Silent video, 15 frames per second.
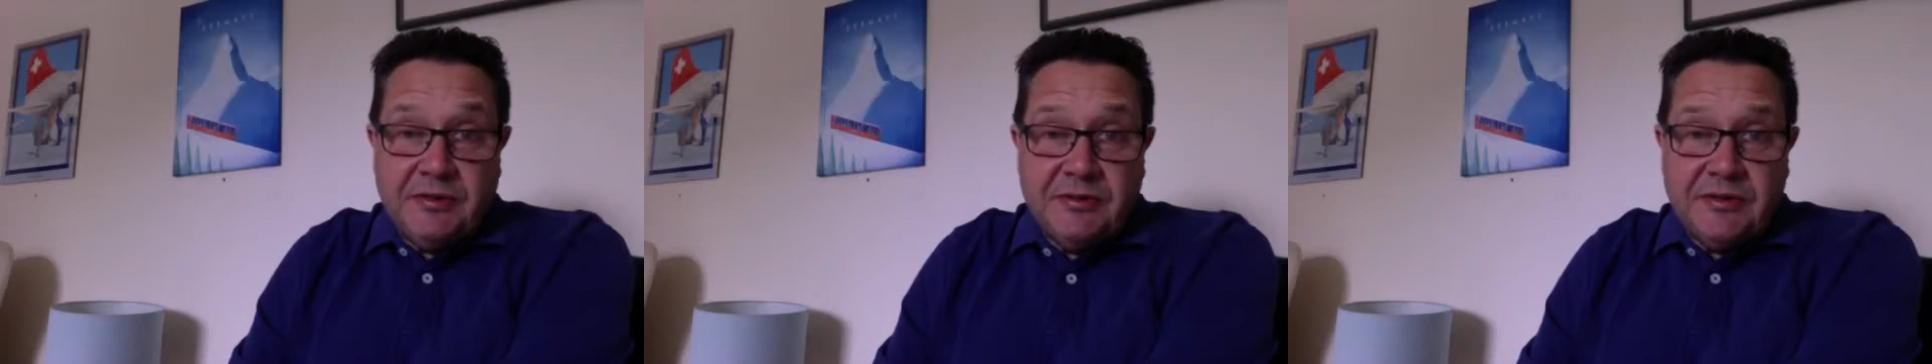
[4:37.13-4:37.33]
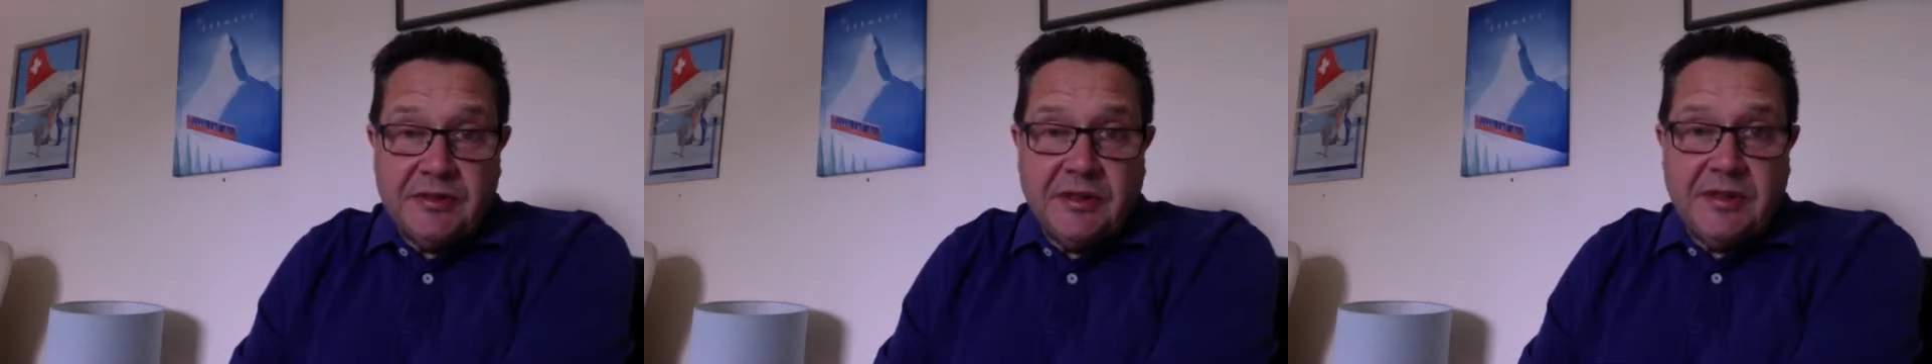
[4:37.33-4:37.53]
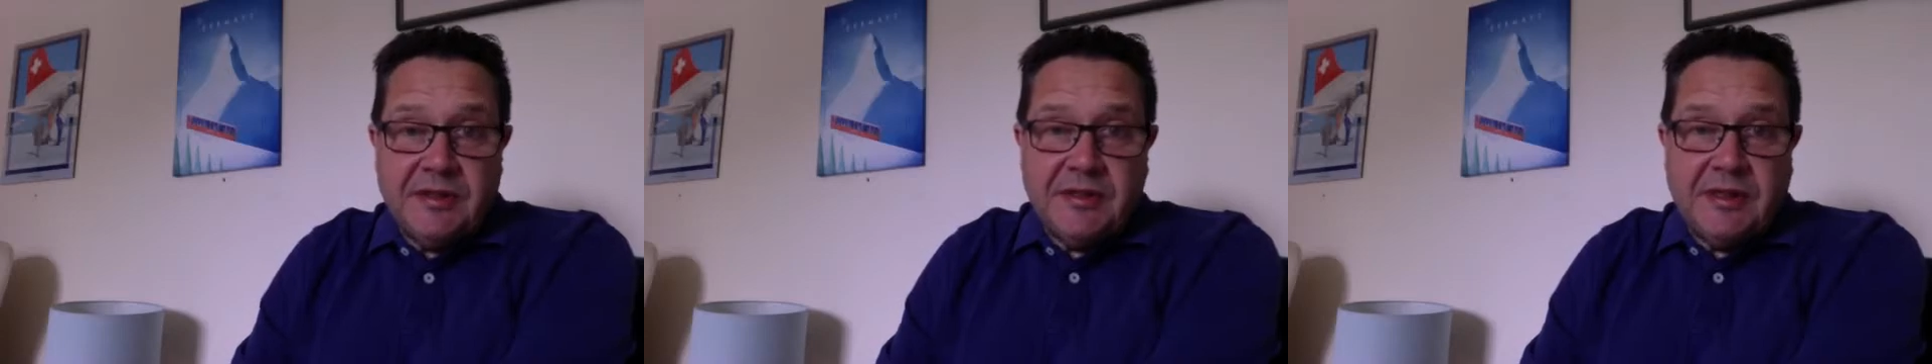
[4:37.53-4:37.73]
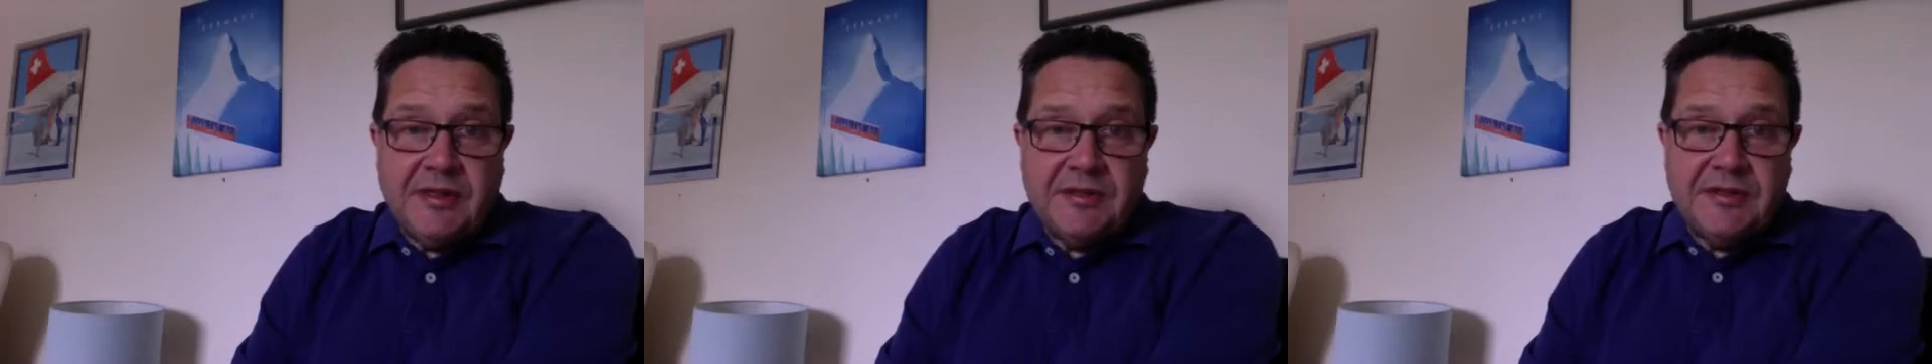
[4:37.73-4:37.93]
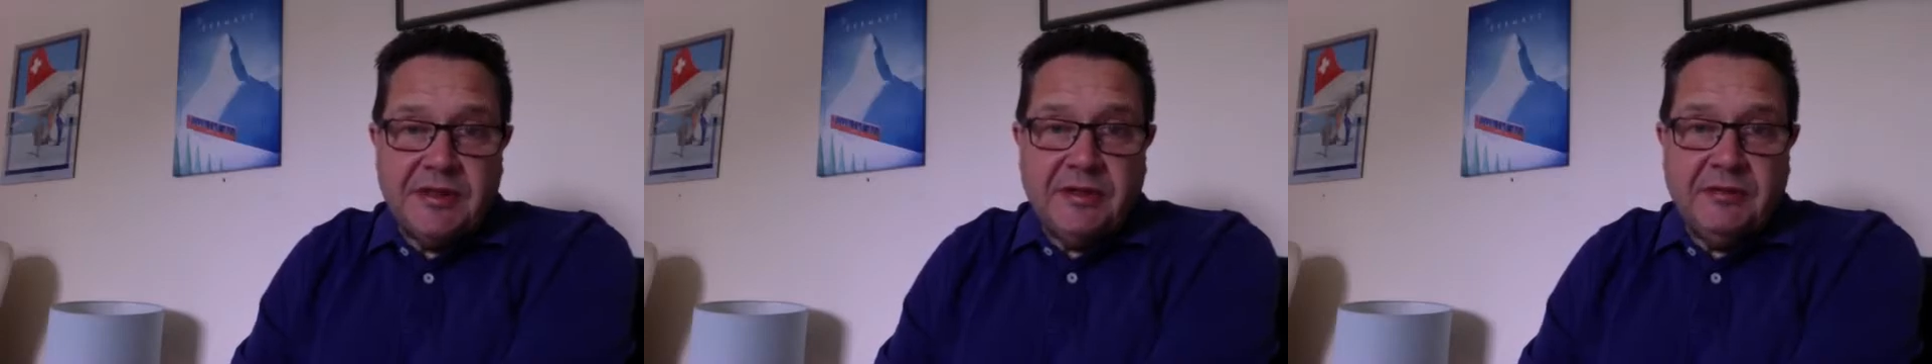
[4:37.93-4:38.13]
So that's
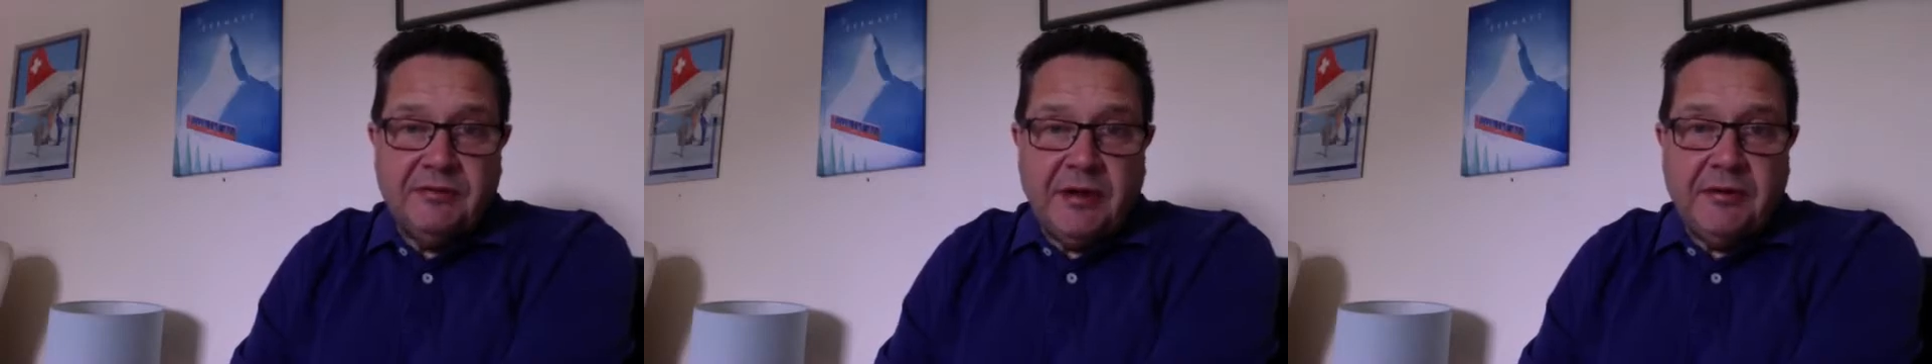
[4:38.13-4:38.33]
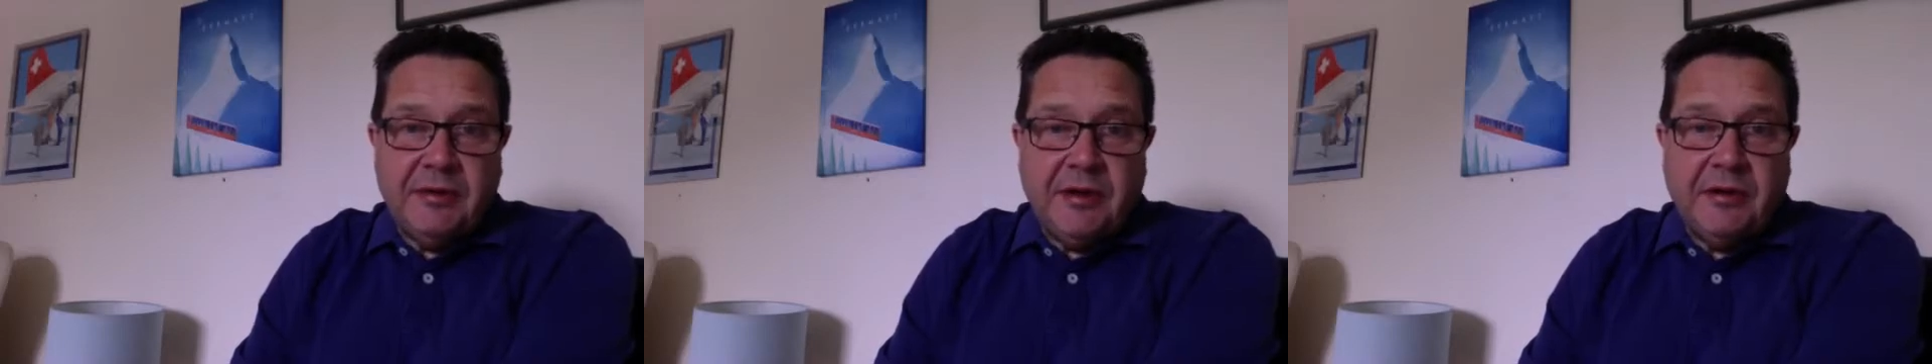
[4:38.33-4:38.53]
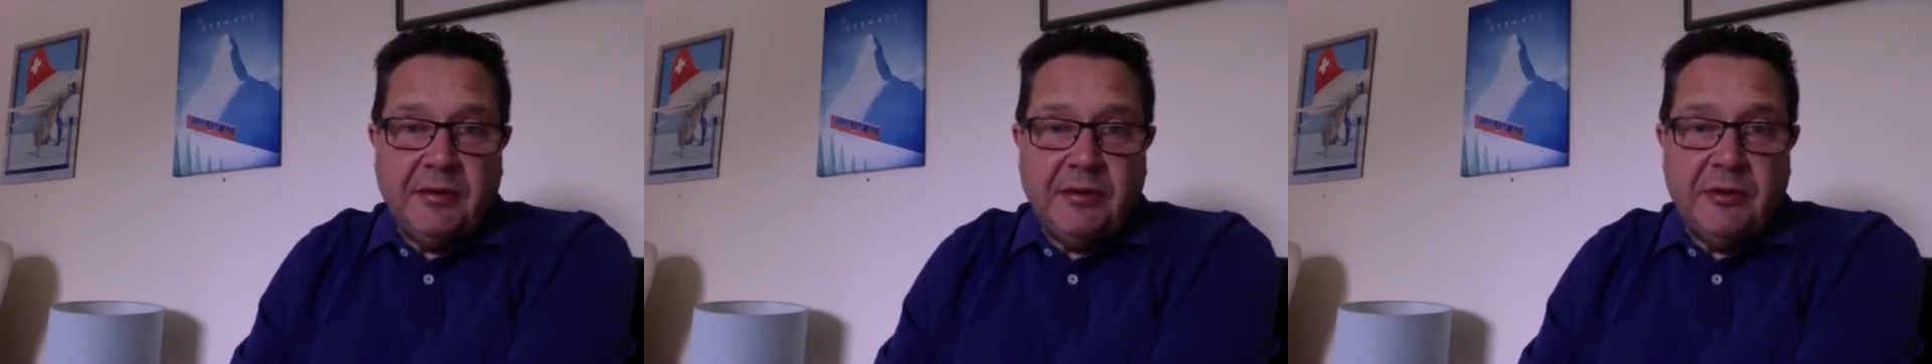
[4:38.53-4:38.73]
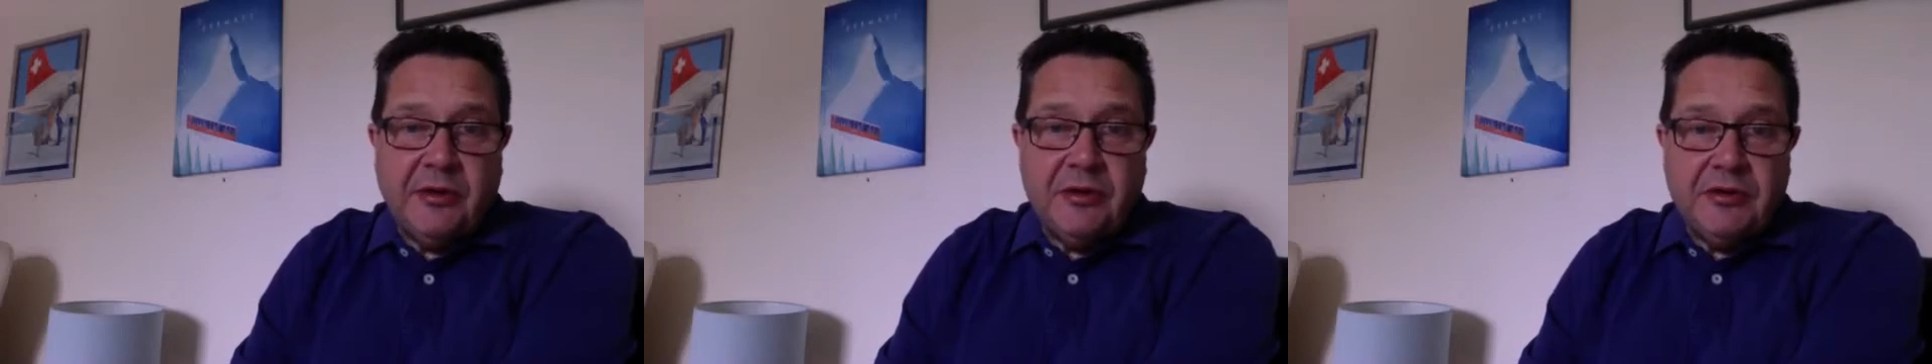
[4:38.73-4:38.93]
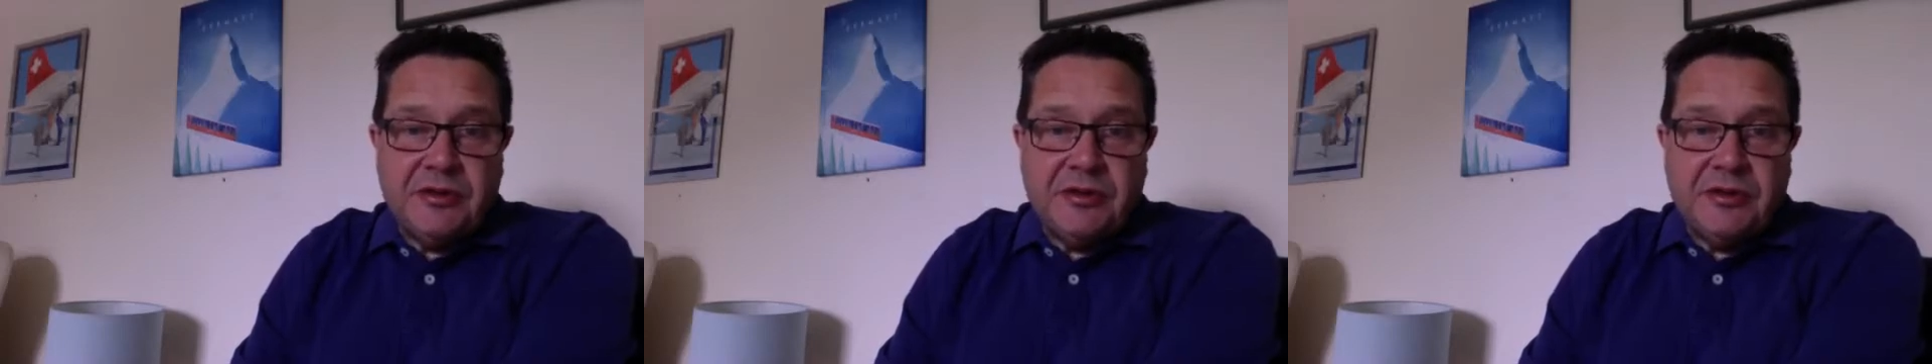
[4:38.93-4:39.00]
kind of our approach,